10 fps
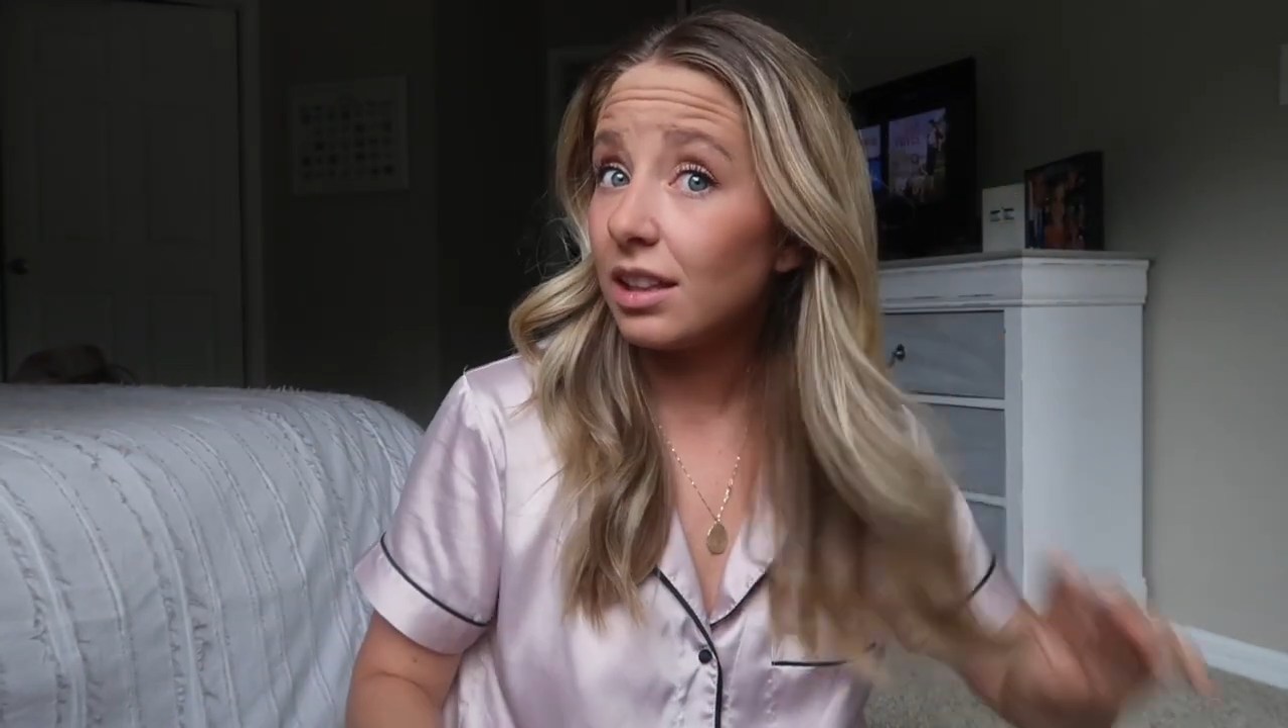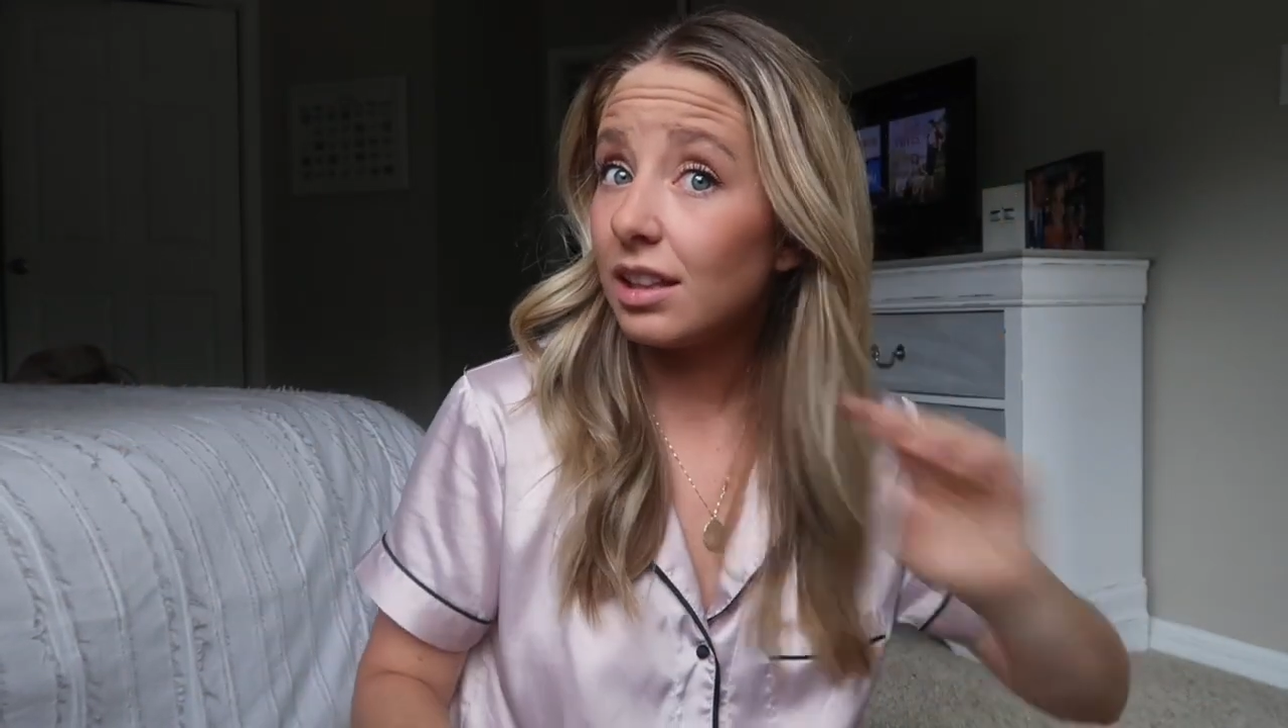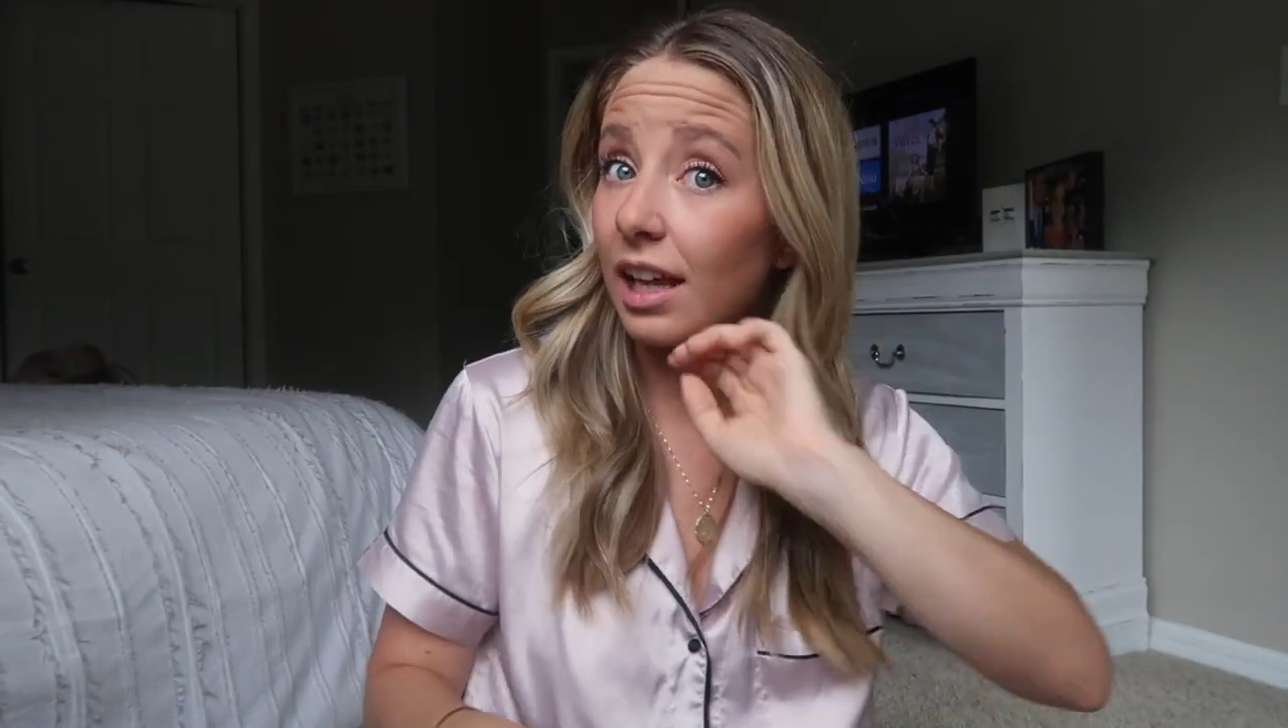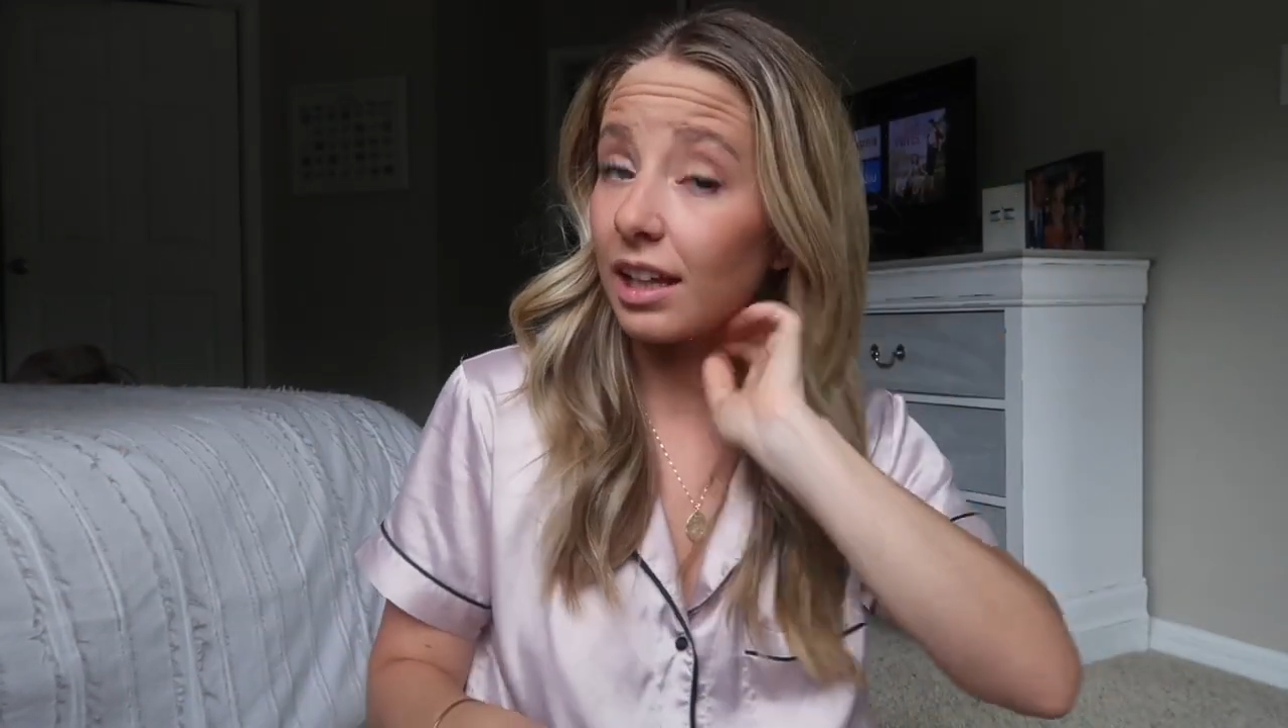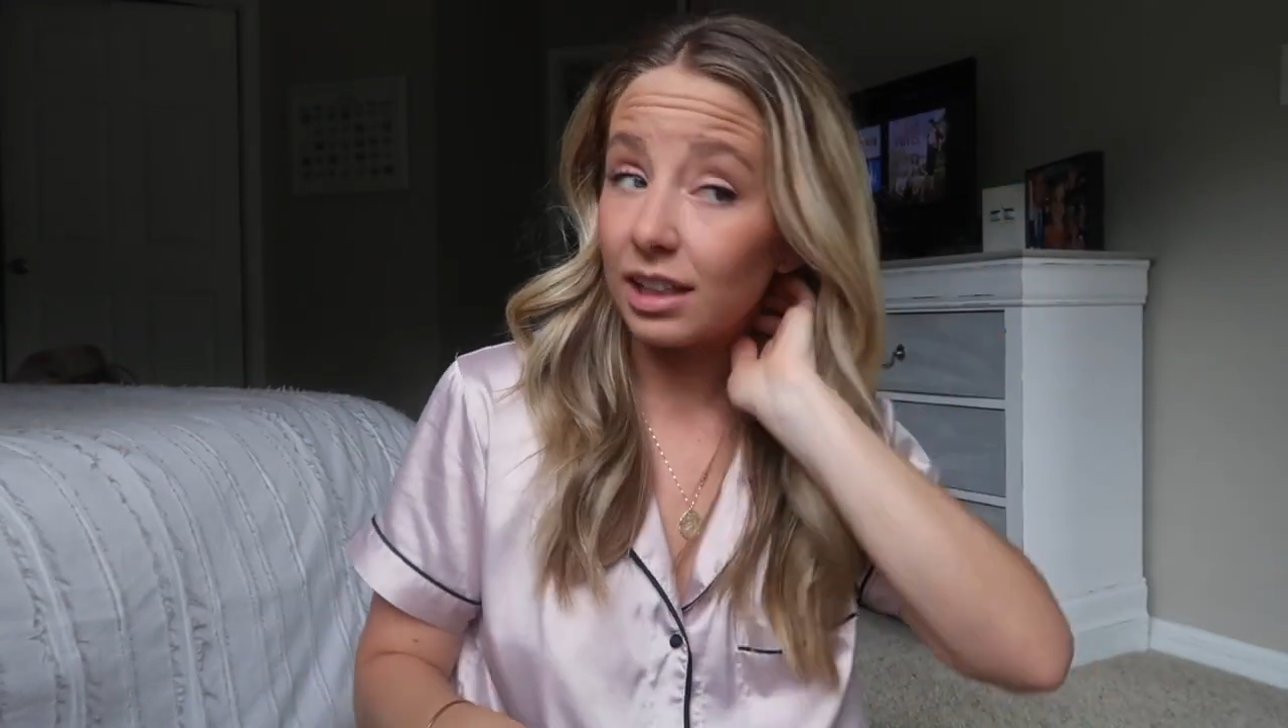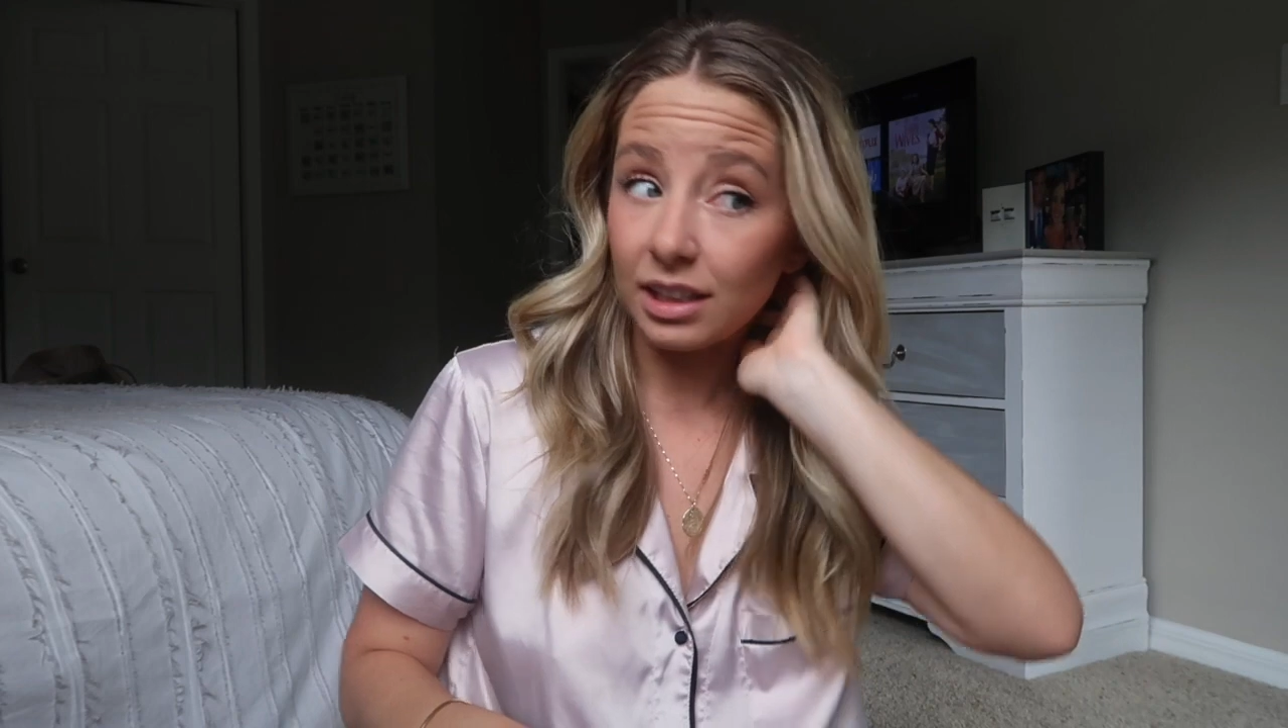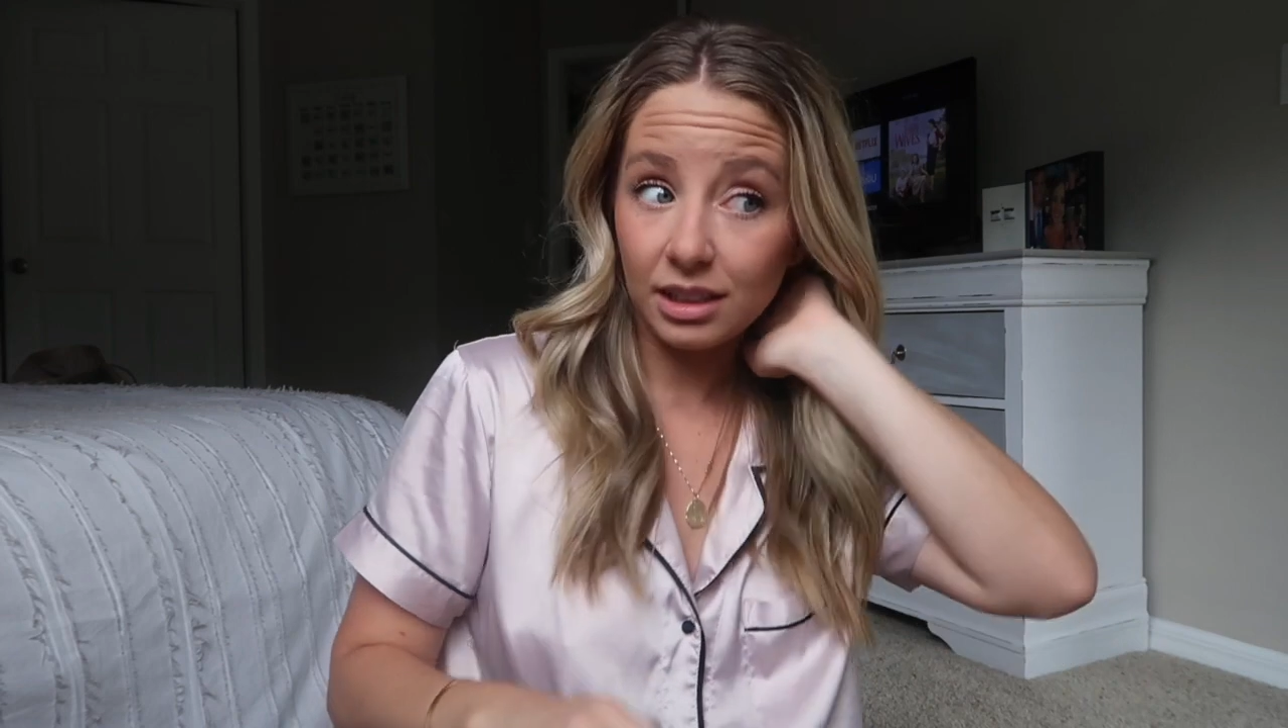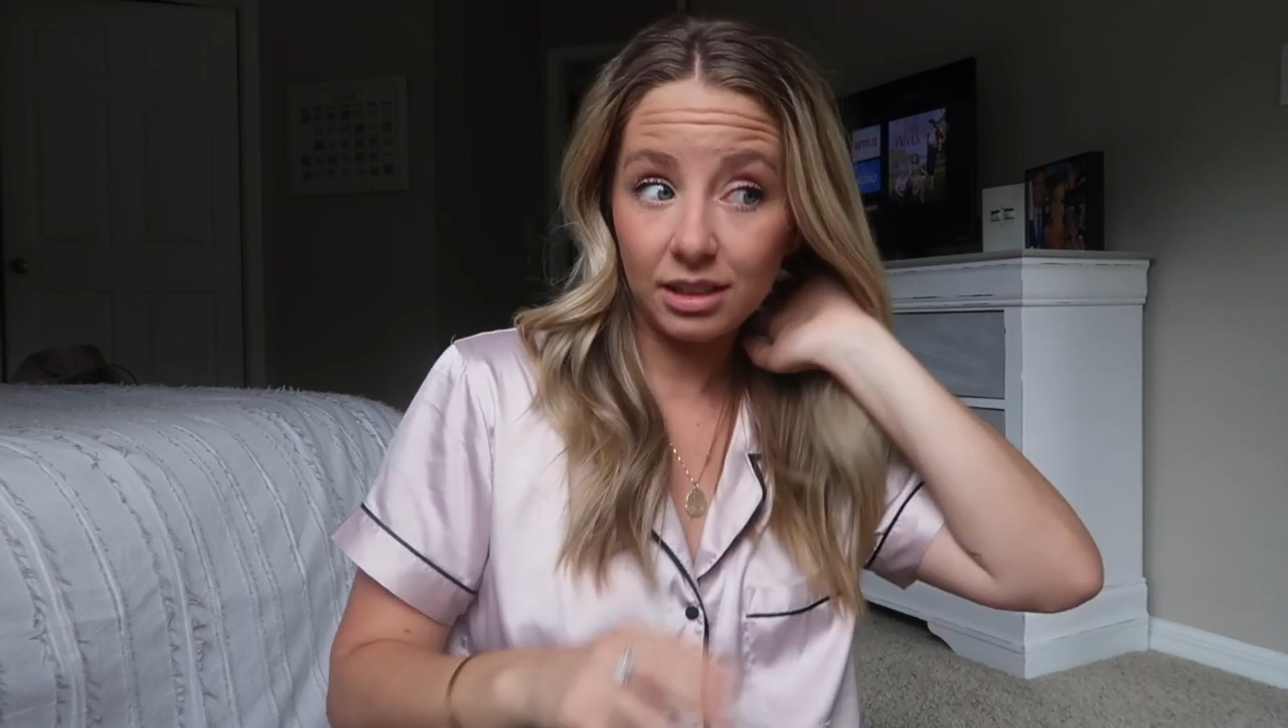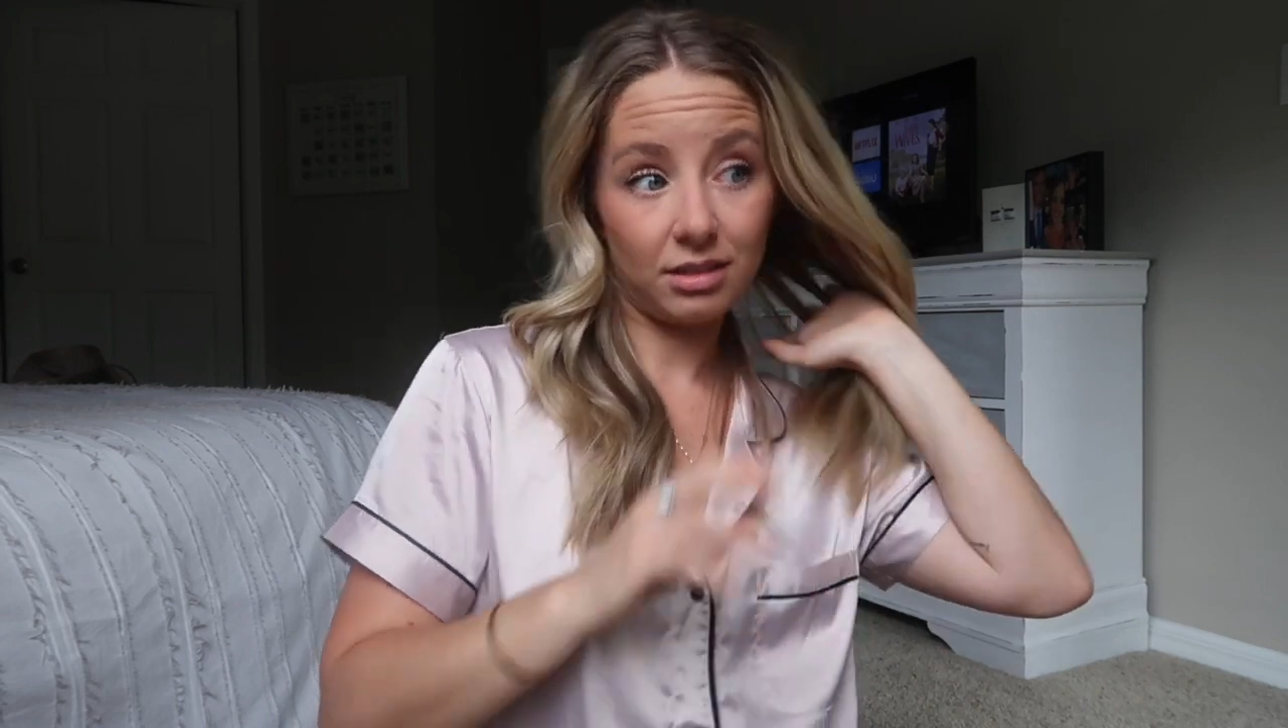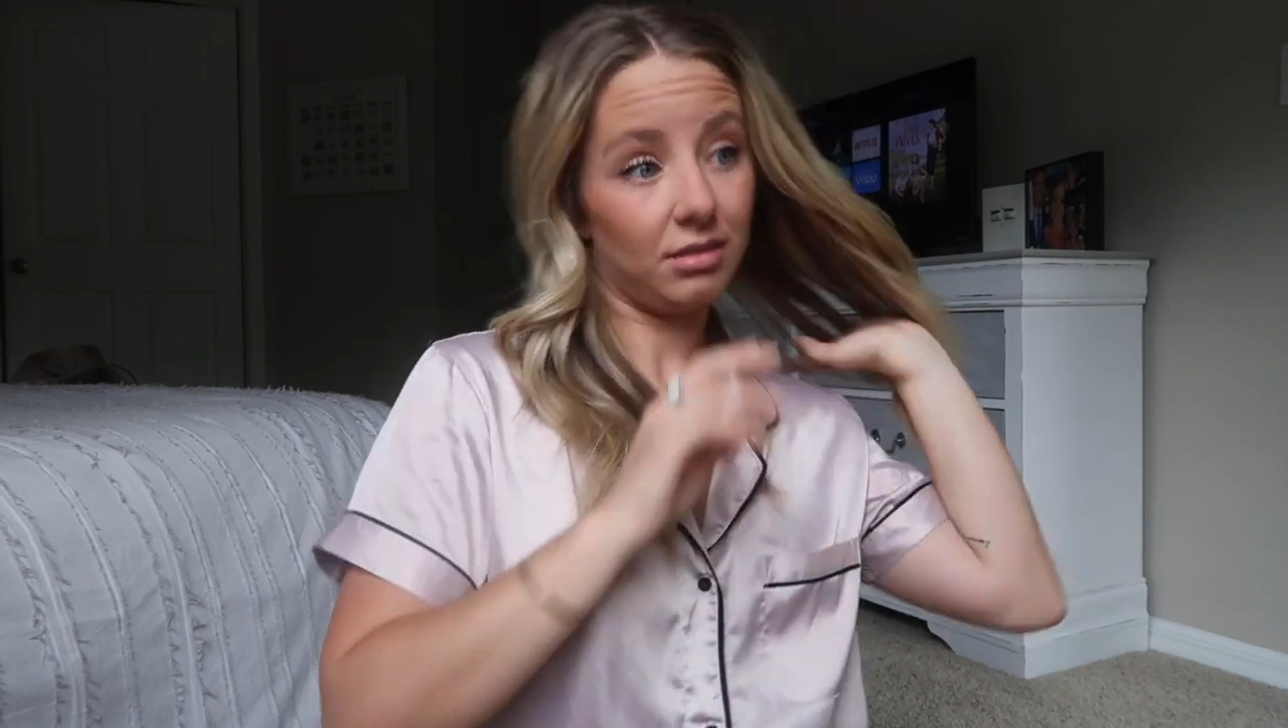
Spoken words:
they